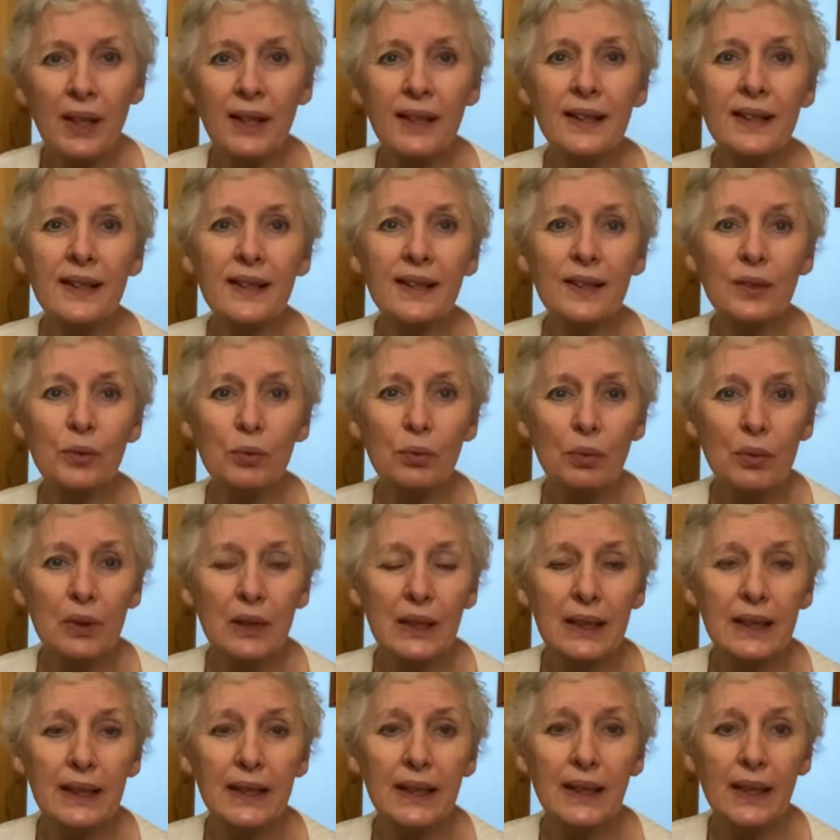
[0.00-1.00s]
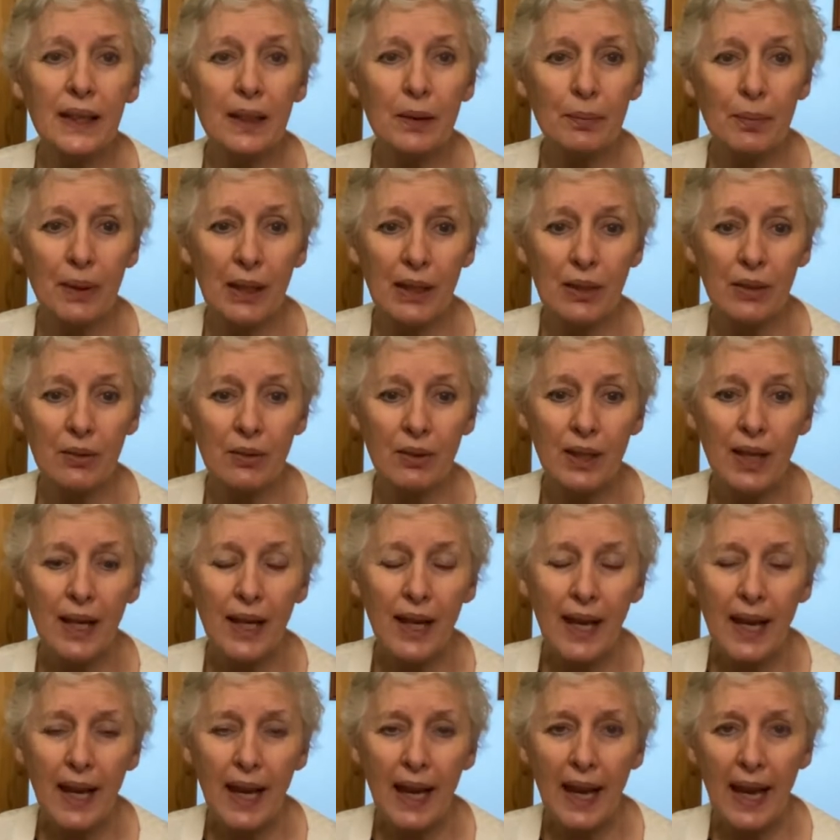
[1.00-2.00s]
is really about
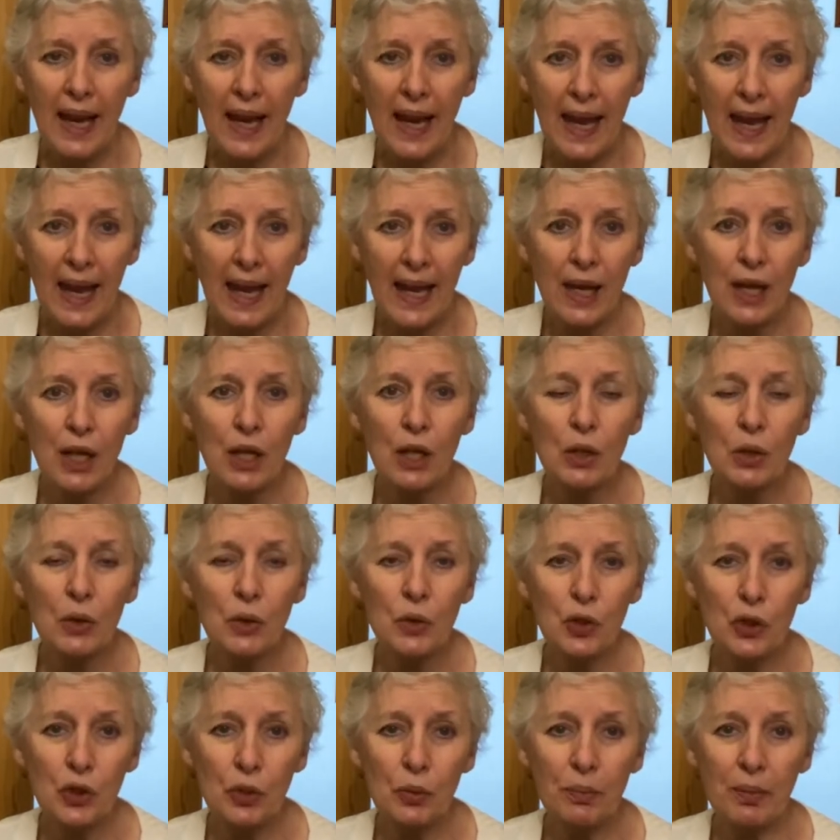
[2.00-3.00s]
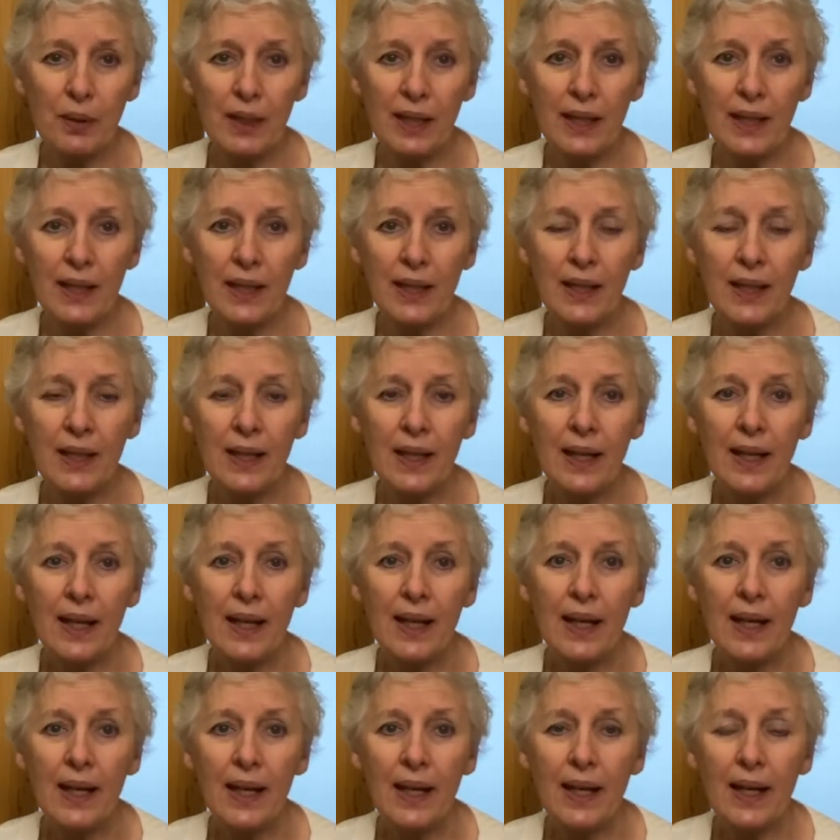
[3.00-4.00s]
how to be
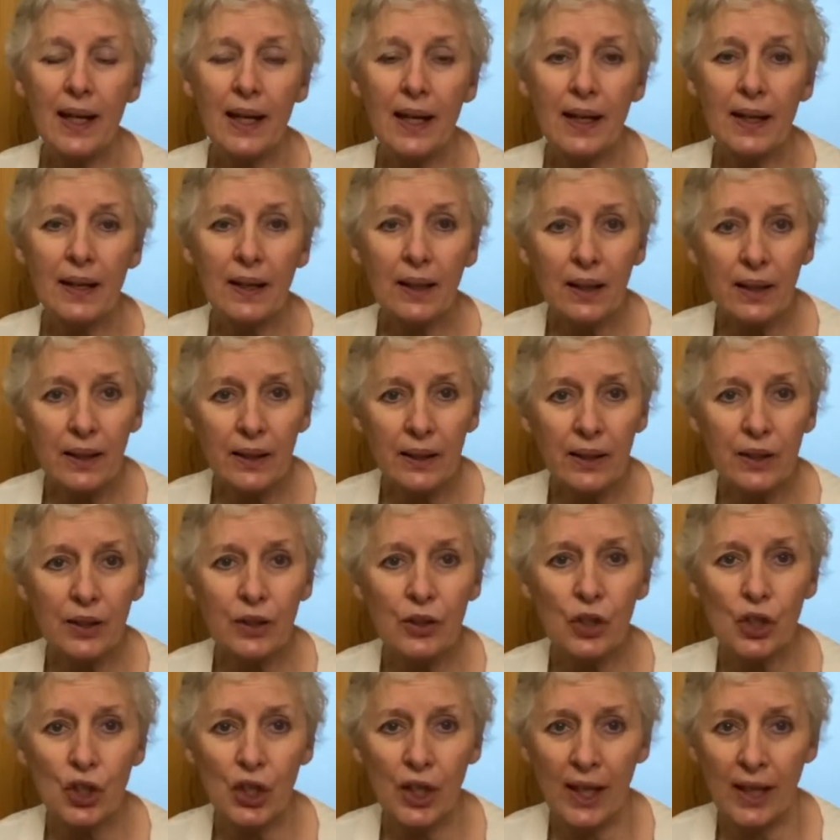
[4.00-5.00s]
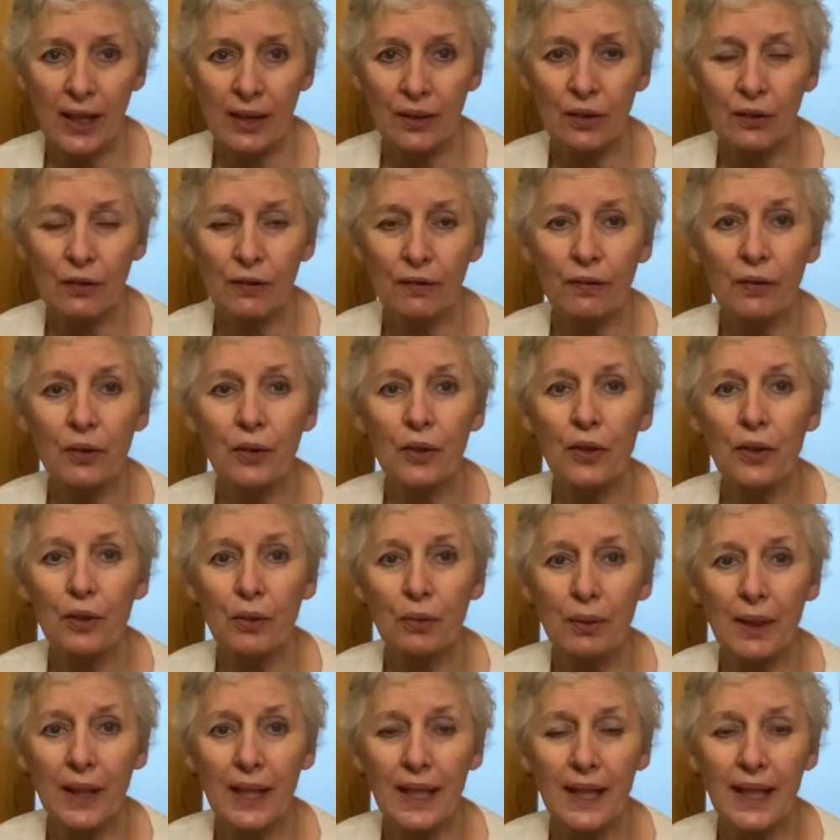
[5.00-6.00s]
a clear channel for the
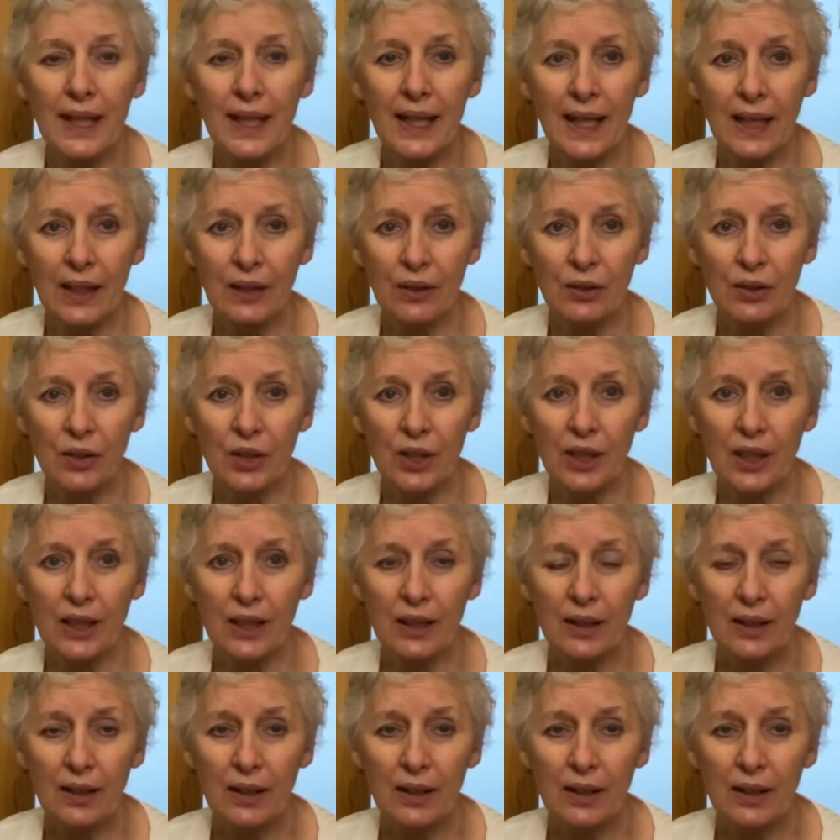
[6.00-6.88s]
Reiki energy.